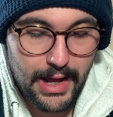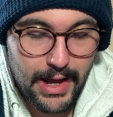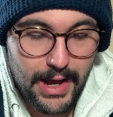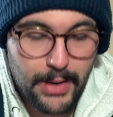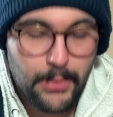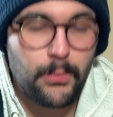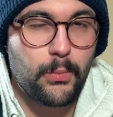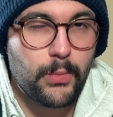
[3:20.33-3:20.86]

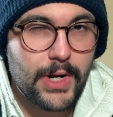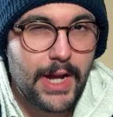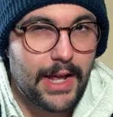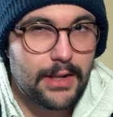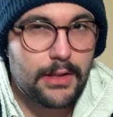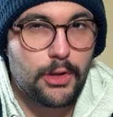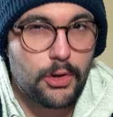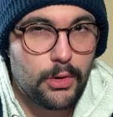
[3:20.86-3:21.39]
I got
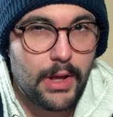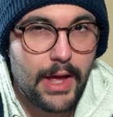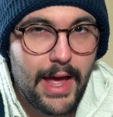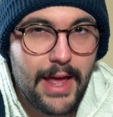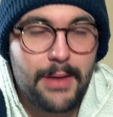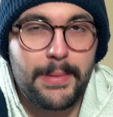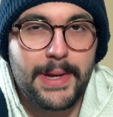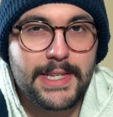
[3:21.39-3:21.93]
a little
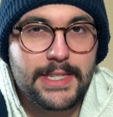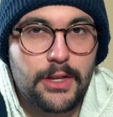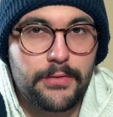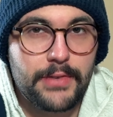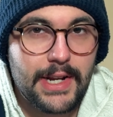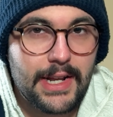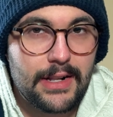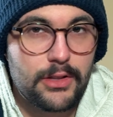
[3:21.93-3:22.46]
ahead of myself
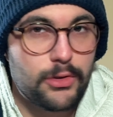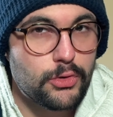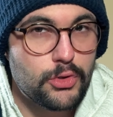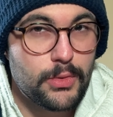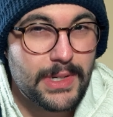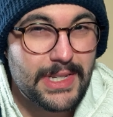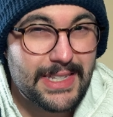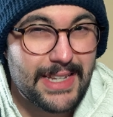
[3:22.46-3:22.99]
and I got a little
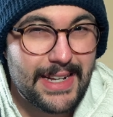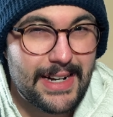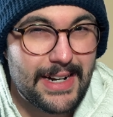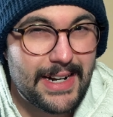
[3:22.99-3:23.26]
too excited,